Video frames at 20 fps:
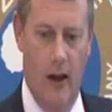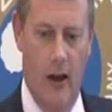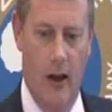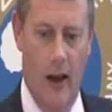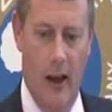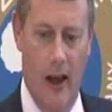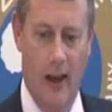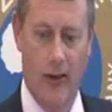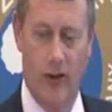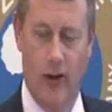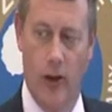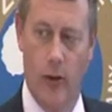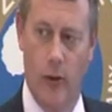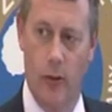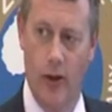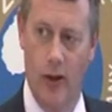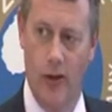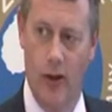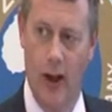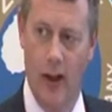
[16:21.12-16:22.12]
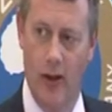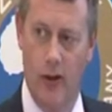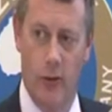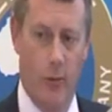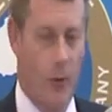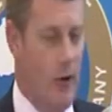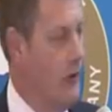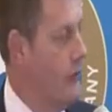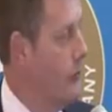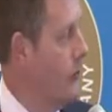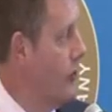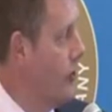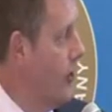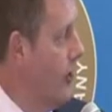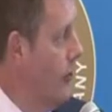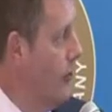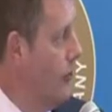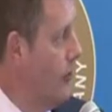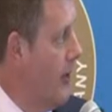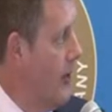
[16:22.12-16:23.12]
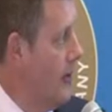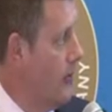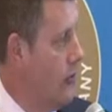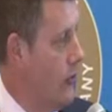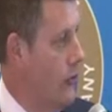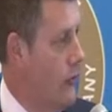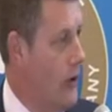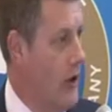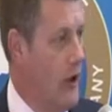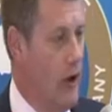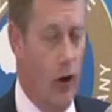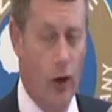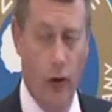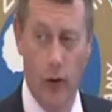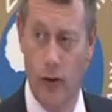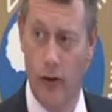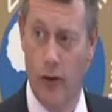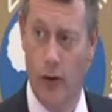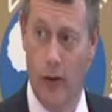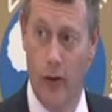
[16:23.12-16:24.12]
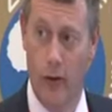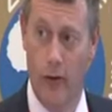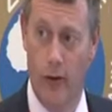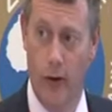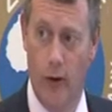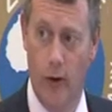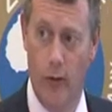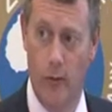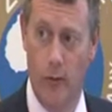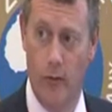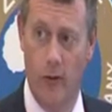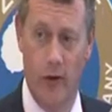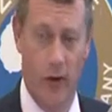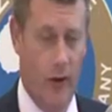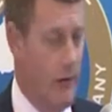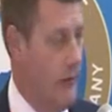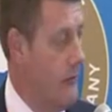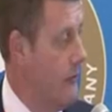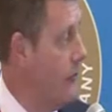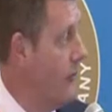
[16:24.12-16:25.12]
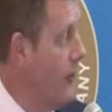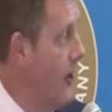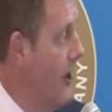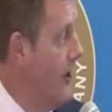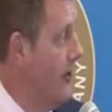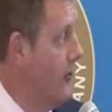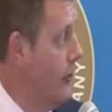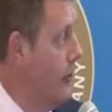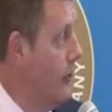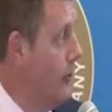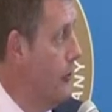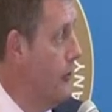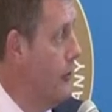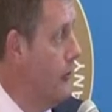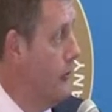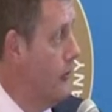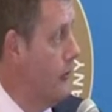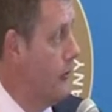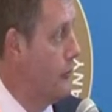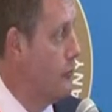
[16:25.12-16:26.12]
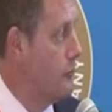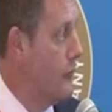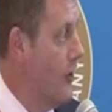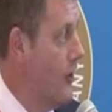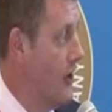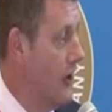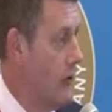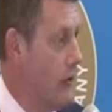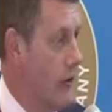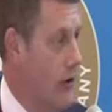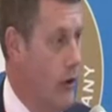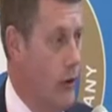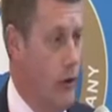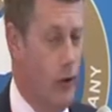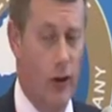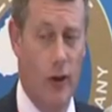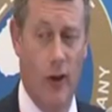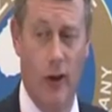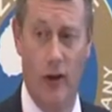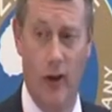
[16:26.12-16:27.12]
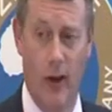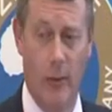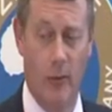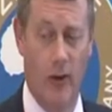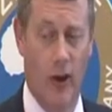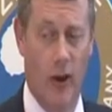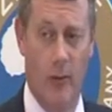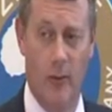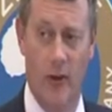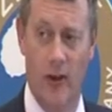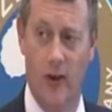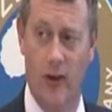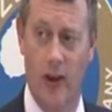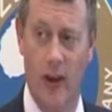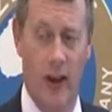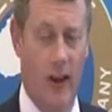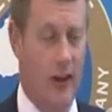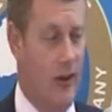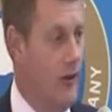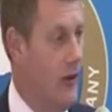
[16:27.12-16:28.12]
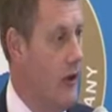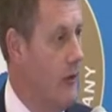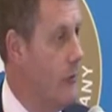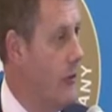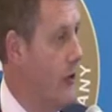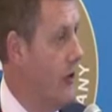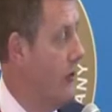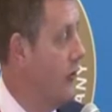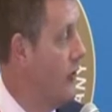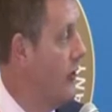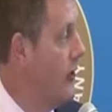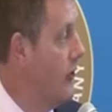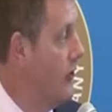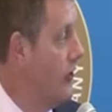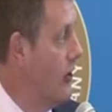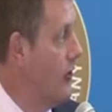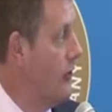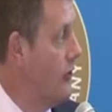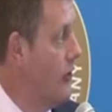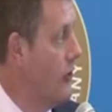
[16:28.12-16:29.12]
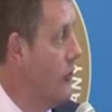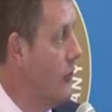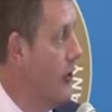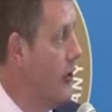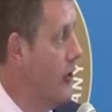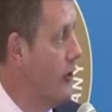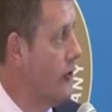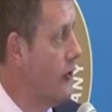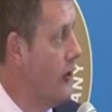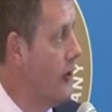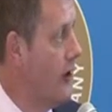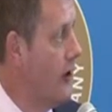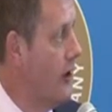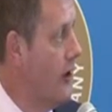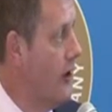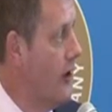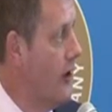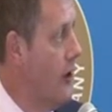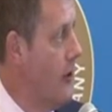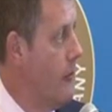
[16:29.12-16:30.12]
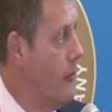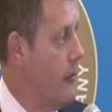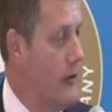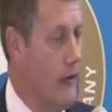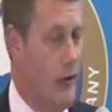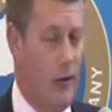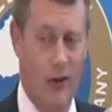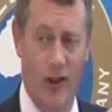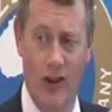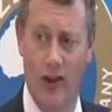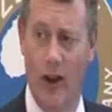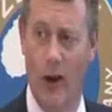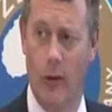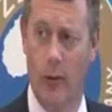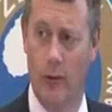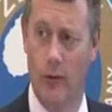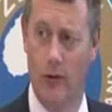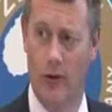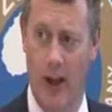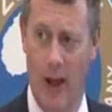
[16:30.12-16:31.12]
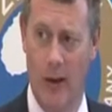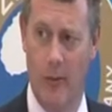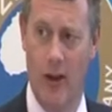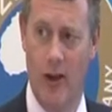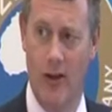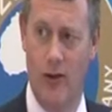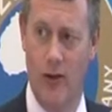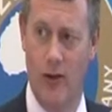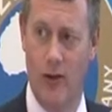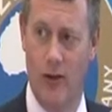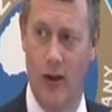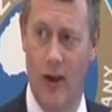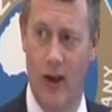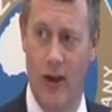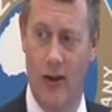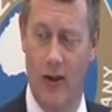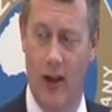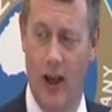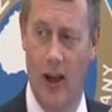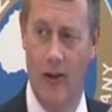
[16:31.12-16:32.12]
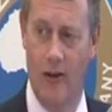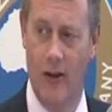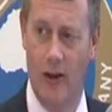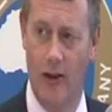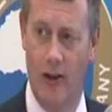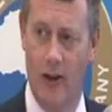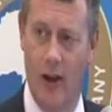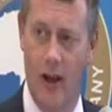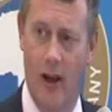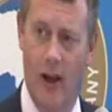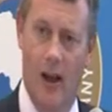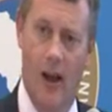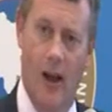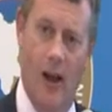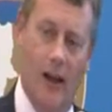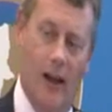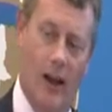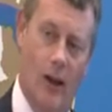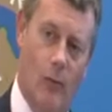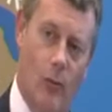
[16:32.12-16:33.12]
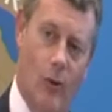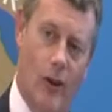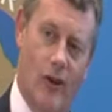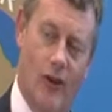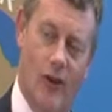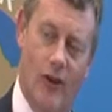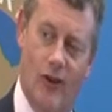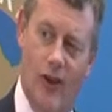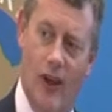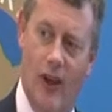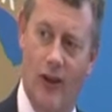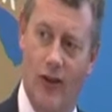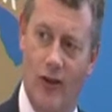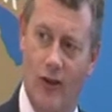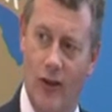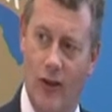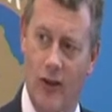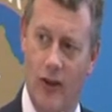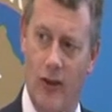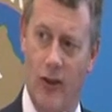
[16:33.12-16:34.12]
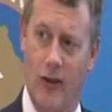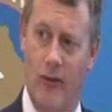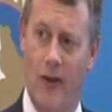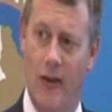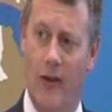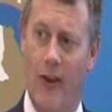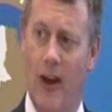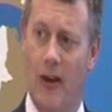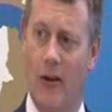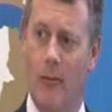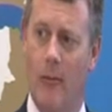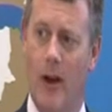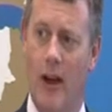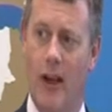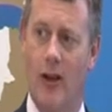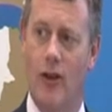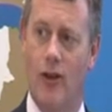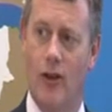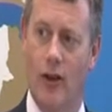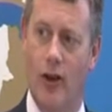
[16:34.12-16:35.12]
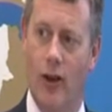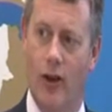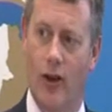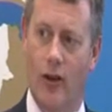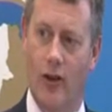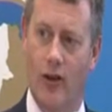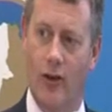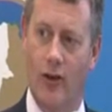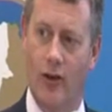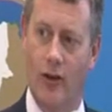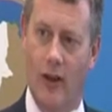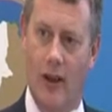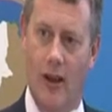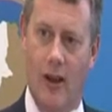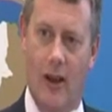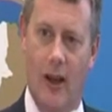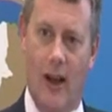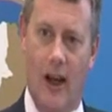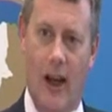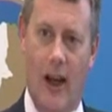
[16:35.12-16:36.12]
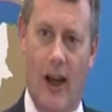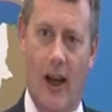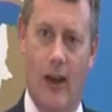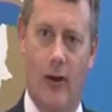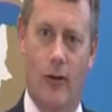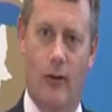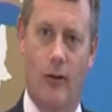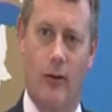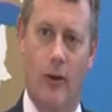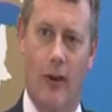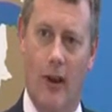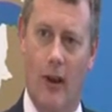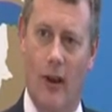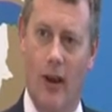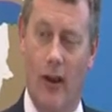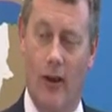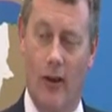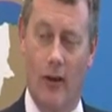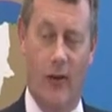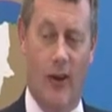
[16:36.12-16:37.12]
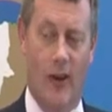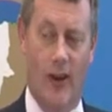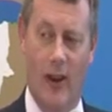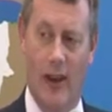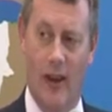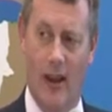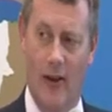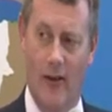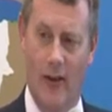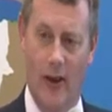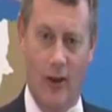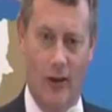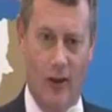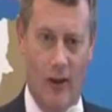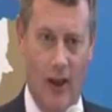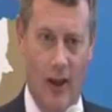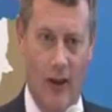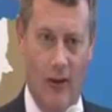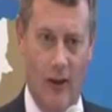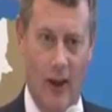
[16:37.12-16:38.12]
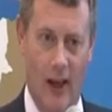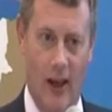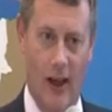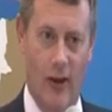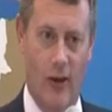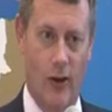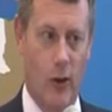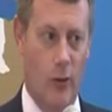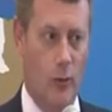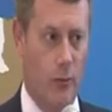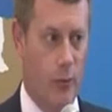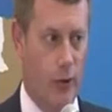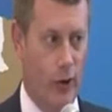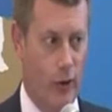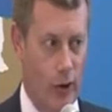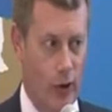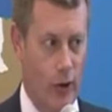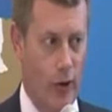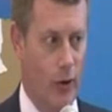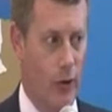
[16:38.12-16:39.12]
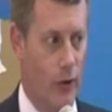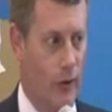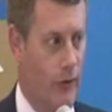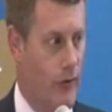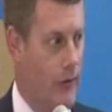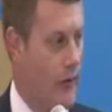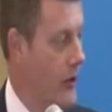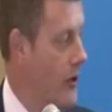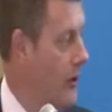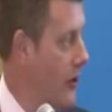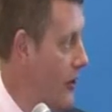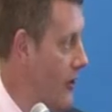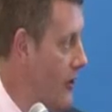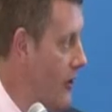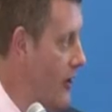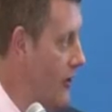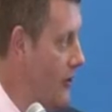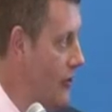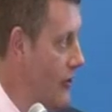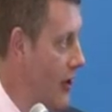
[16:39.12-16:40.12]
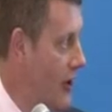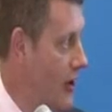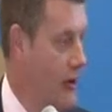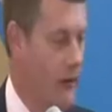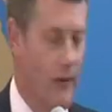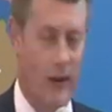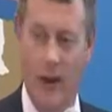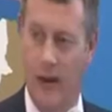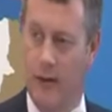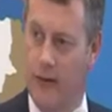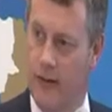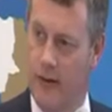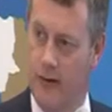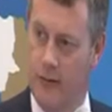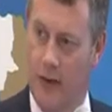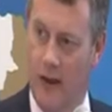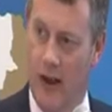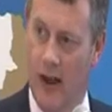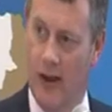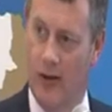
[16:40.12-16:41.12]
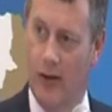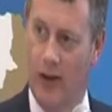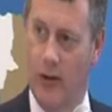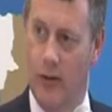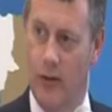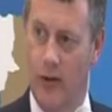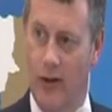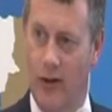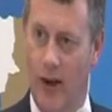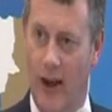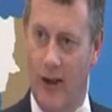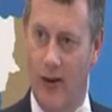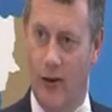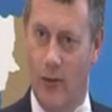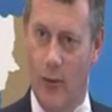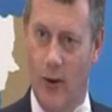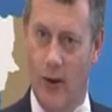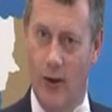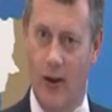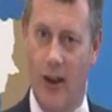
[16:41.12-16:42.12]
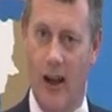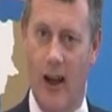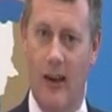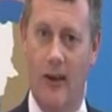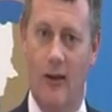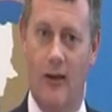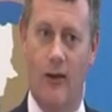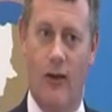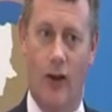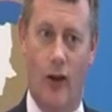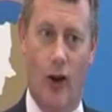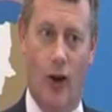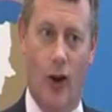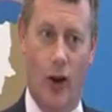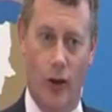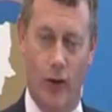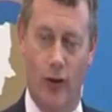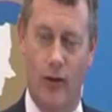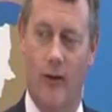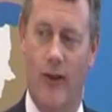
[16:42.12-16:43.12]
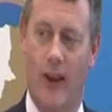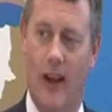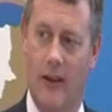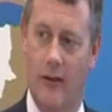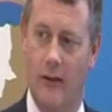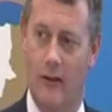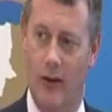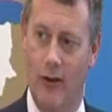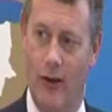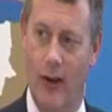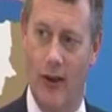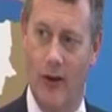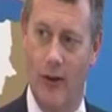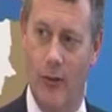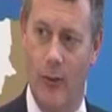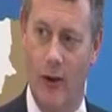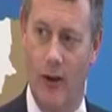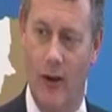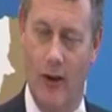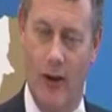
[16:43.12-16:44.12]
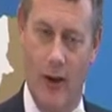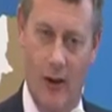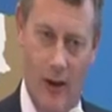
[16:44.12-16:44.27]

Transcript: Electrical derangement, which goes back to the onshore forms, that is an exclusion that sometimes is deleted, but it sits in the policy, but the resultant damage is covered. Again, one of the tests is if you've had a major loss, how, and there's very little evidence left, how you prove the extent of the electrical derangement and the cost of that derangement